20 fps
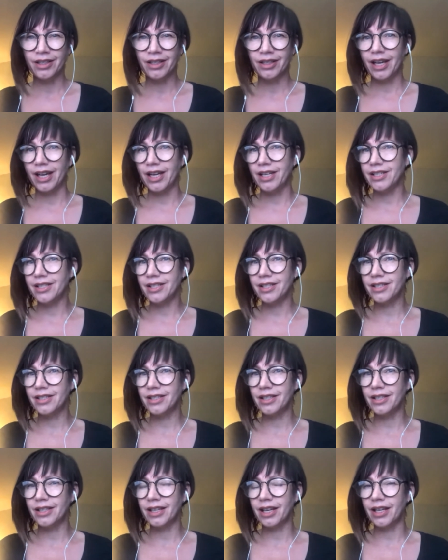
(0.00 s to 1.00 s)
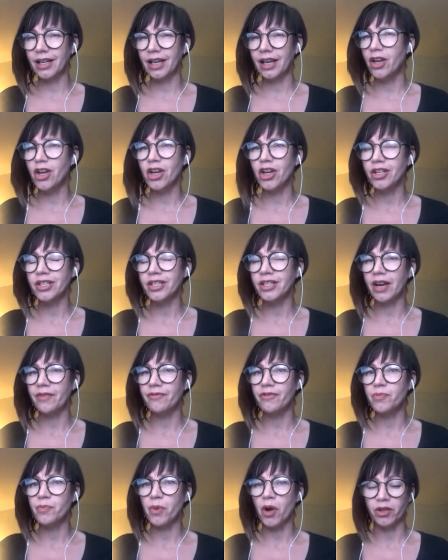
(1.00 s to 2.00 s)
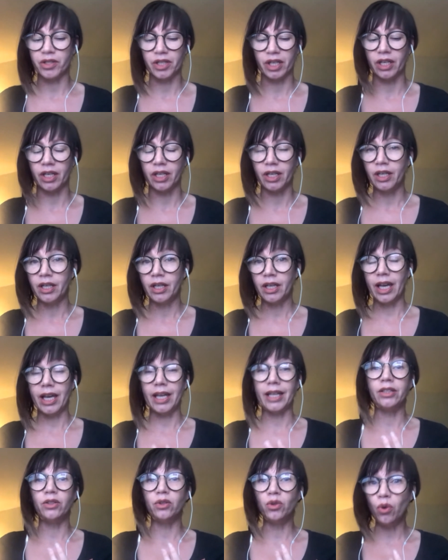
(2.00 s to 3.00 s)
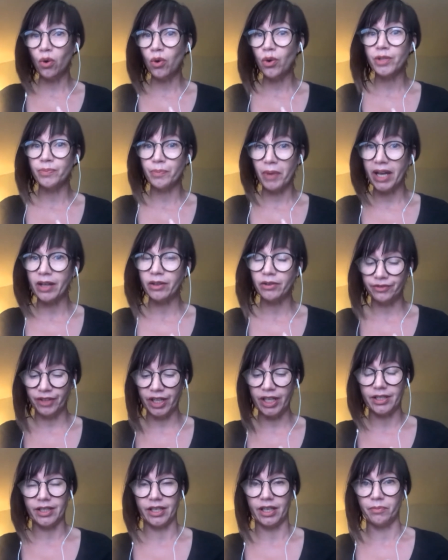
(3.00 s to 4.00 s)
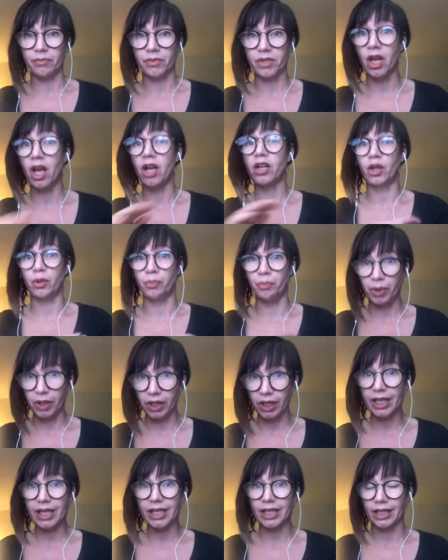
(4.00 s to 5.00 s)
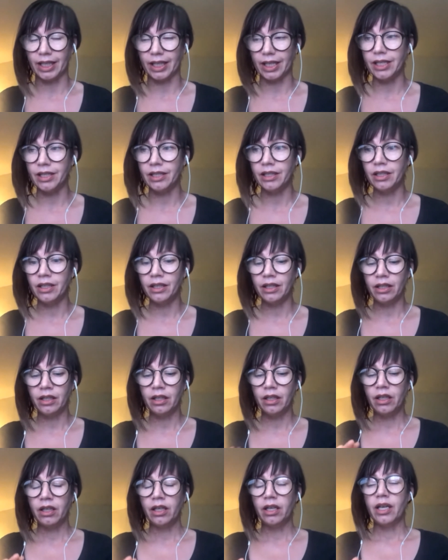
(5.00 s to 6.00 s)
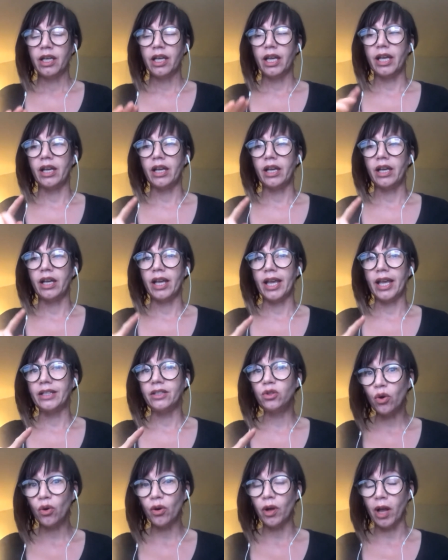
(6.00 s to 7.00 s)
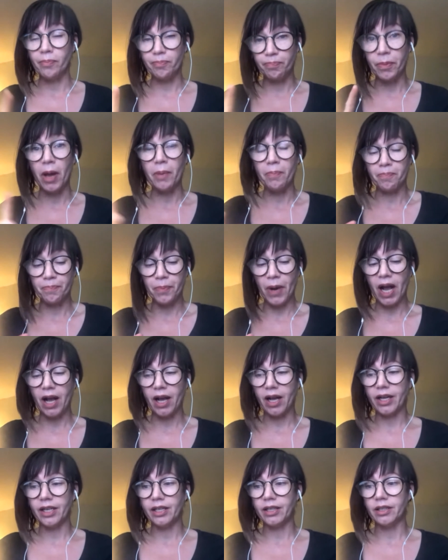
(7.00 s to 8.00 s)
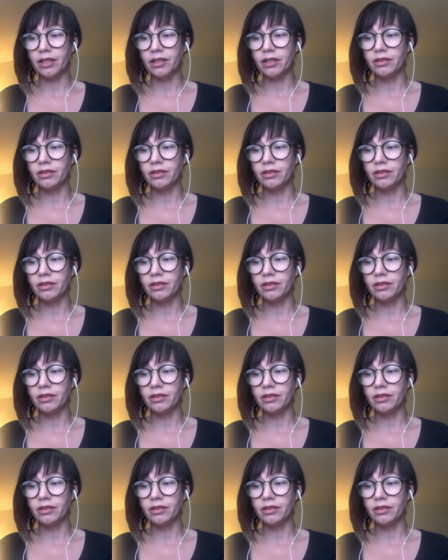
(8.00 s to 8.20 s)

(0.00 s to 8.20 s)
It's yeah. it hurts everybody. It ignores male victims completely. It ignore and and by